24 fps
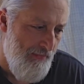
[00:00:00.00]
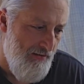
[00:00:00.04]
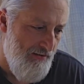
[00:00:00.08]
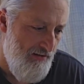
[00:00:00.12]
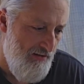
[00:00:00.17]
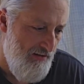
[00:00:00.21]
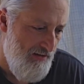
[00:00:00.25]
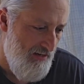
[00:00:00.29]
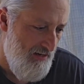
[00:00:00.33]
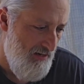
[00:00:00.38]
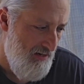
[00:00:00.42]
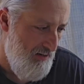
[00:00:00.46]

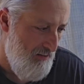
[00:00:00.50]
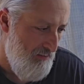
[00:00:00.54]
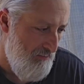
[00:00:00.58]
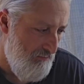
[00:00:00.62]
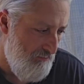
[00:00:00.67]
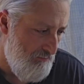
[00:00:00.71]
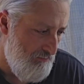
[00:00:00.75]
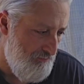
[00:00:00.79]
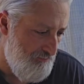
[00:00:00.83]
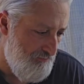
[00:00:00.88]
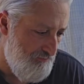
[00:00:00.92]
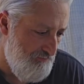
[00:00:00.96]

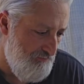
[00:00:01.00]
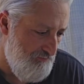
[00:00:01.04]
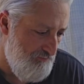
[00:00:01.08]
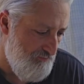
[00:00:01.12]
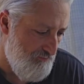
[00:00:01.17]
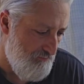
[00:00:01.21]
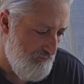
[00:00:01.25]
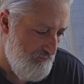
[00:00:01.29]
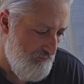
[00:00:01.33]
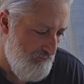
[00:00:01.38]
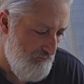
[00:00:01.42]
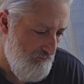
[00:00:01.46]

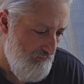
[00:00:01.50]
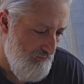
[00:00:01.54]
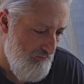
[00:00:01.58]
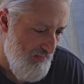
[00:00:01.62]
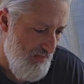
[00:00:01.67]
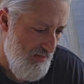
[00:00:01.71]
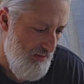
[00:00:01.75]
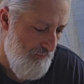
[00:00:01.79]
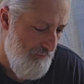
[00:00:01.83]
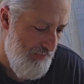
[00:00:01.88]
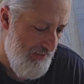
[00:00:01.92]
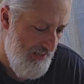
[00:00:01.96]

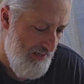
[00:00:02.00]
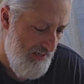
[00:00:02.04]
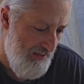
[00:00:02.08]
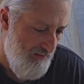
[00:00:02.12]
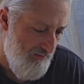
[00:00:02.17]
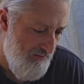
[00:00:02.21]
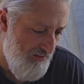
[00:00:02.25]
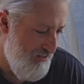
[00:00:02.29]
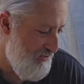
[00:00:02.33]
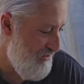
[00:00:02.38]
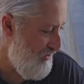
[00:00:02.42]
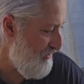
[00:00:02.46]
But
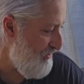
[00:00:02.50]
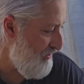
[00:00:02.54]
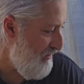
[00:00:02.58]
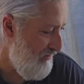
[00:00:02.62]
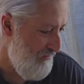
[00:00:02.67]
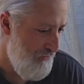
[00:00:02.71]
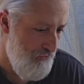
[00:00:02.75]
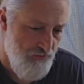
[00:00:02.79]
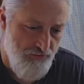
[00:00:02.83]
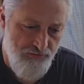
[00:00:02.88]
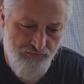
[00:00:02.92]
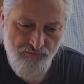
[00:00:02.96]
this is all
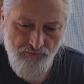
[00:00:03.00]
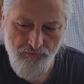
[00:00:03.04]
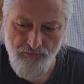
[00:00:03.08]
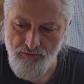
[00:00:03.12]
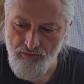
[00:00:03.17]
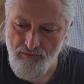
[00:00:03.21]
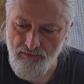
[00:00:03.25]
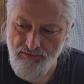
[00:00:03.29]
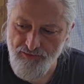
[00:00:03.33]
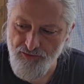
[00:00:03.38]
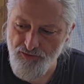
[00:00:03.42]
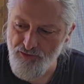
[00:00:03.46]
useful
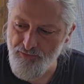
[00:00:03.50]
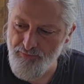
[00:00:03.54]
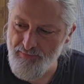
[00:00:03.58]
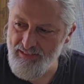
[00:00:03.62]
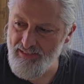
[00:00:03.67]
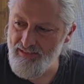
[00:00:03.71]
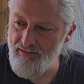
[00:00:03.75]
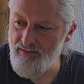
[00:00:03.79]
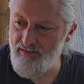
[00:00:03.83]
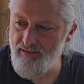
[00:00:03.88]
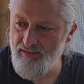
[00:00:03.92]
to me,